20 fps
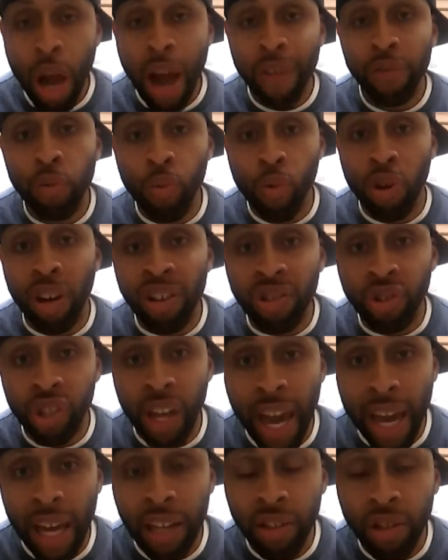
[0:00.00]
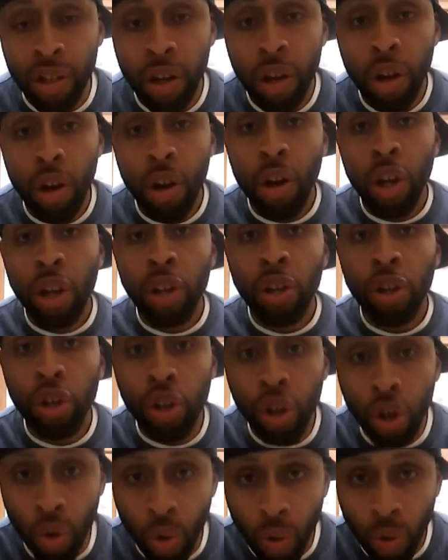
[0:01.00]
have to want to change
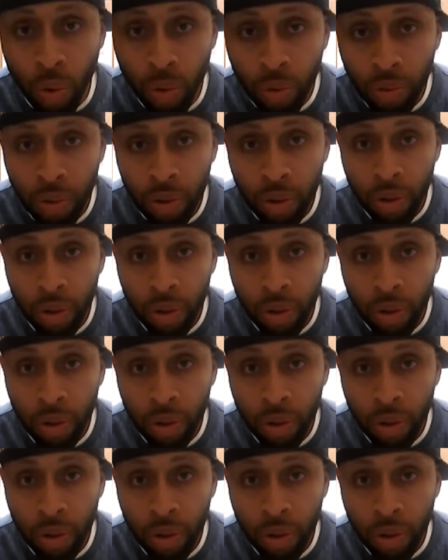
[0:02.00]
you.